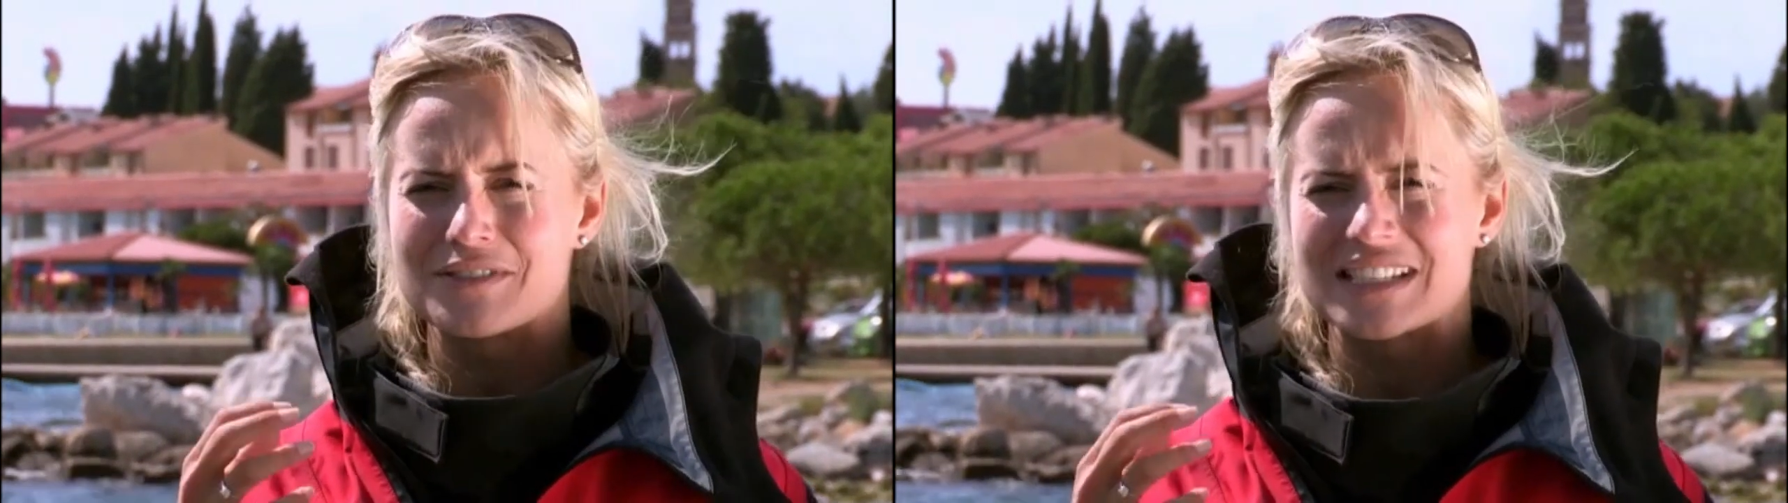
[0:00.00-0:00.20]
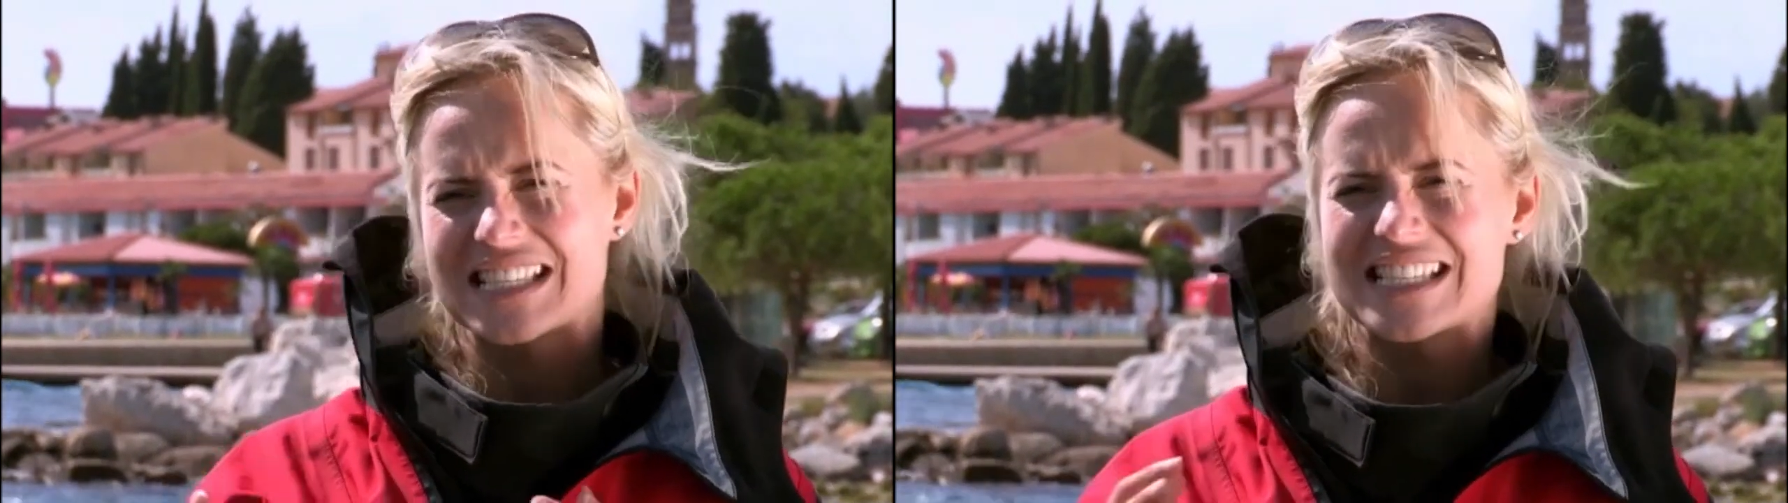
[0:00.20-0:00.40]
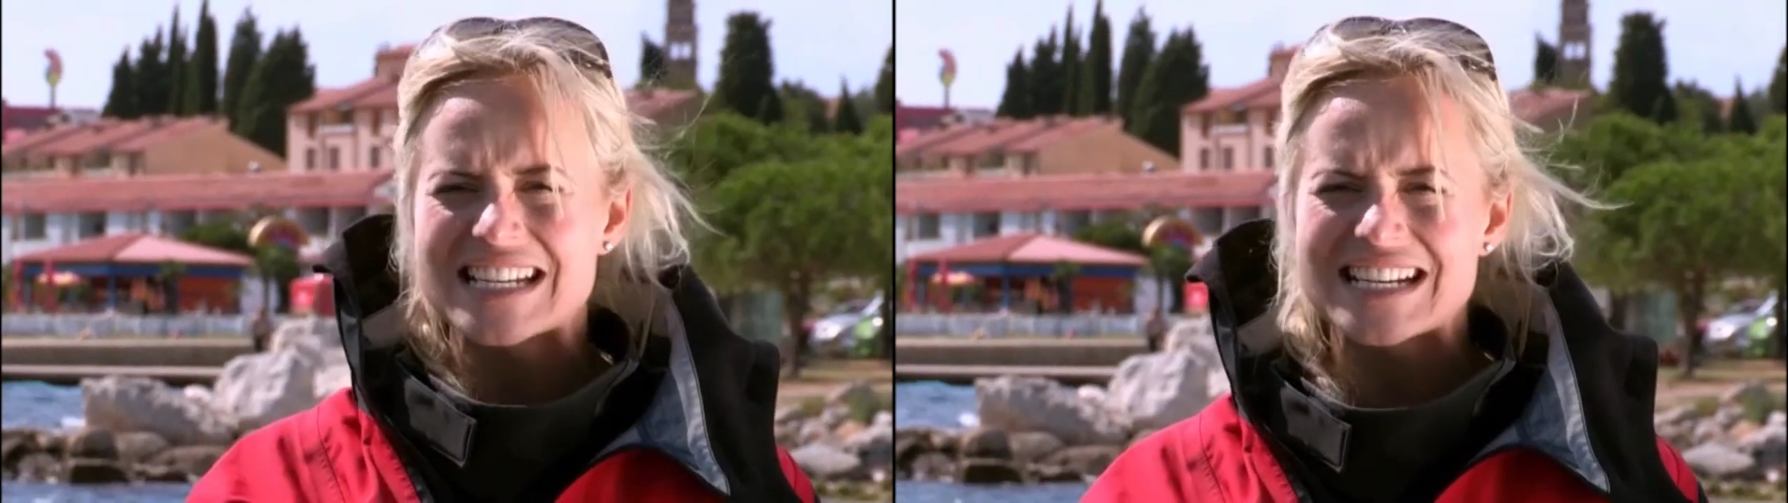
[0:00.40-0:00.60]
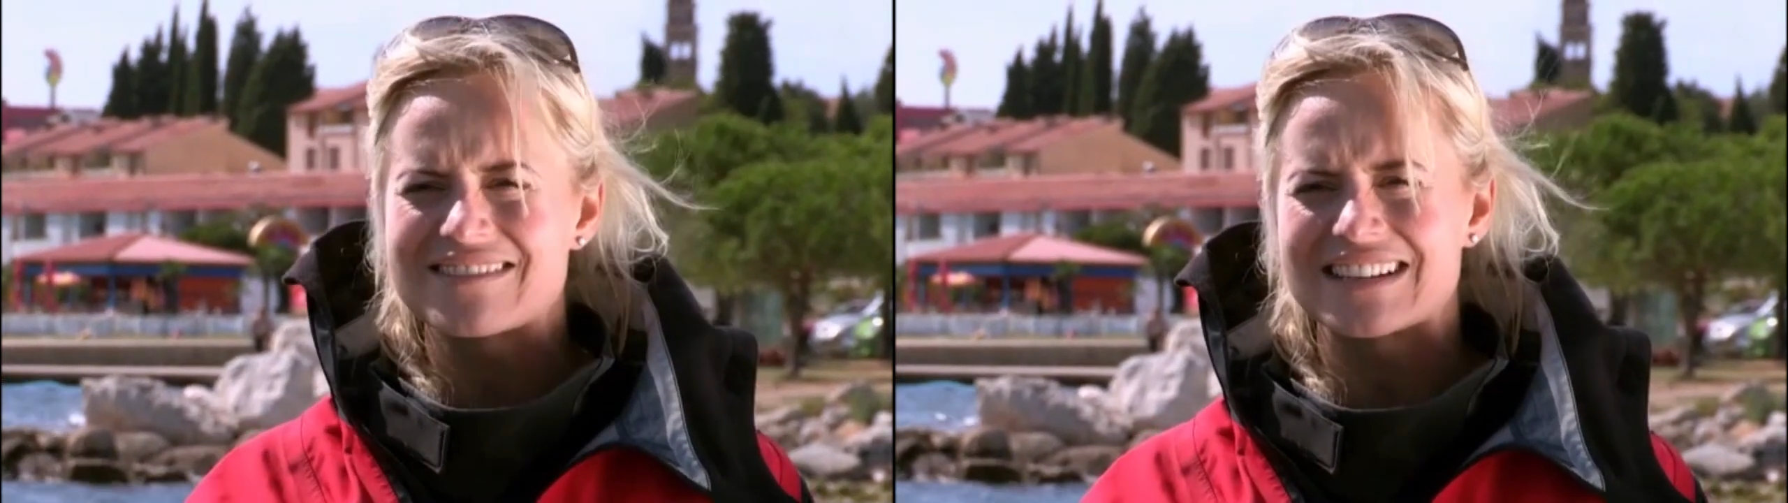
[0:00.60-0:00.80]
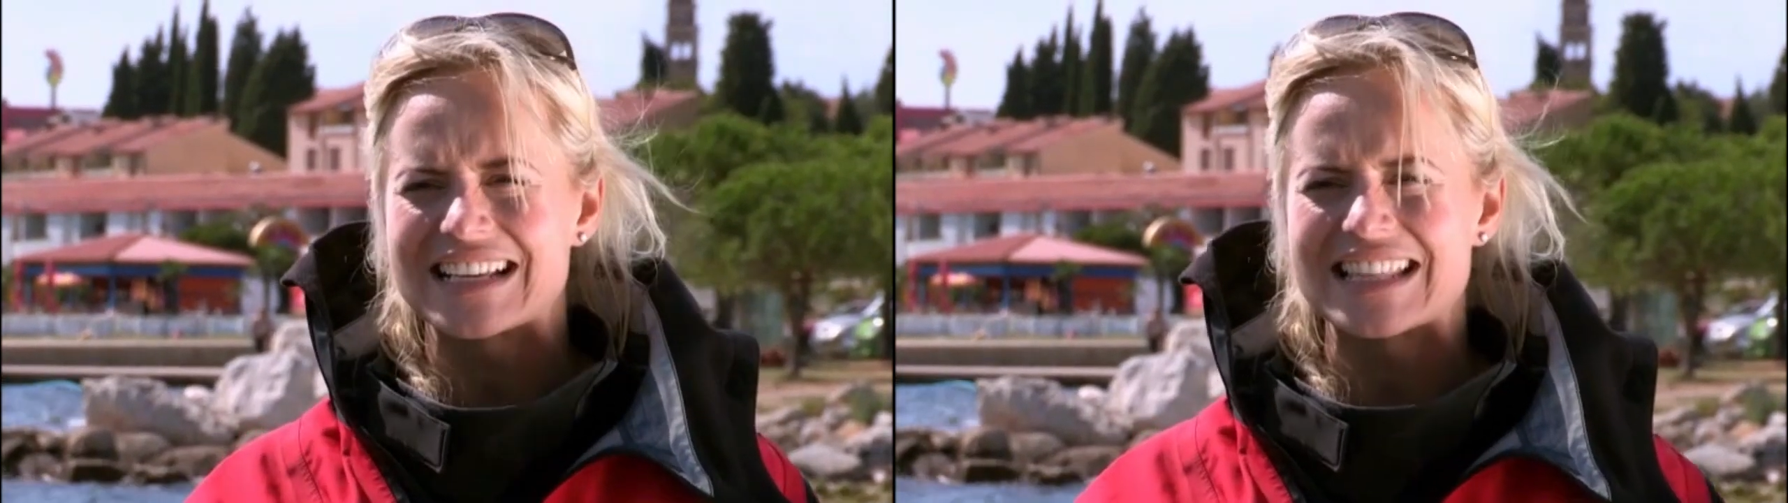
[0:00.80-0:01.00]
of the
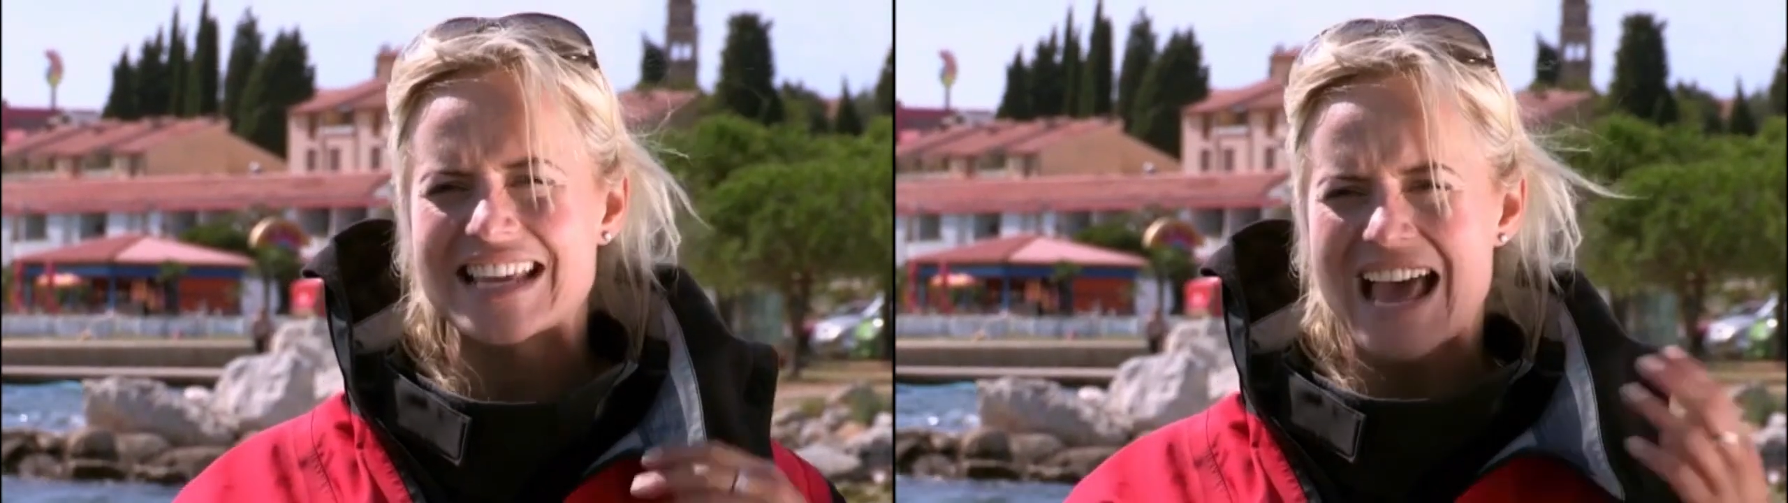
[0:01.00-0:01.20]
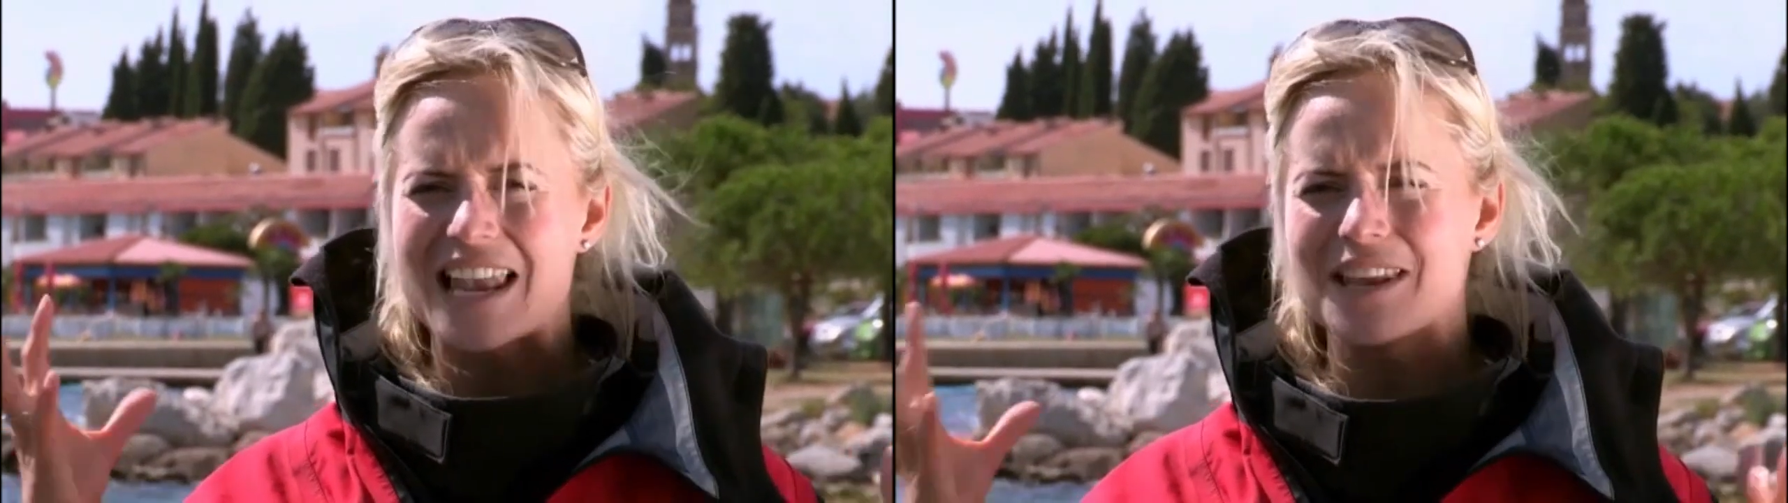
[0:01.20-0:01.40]
steering, the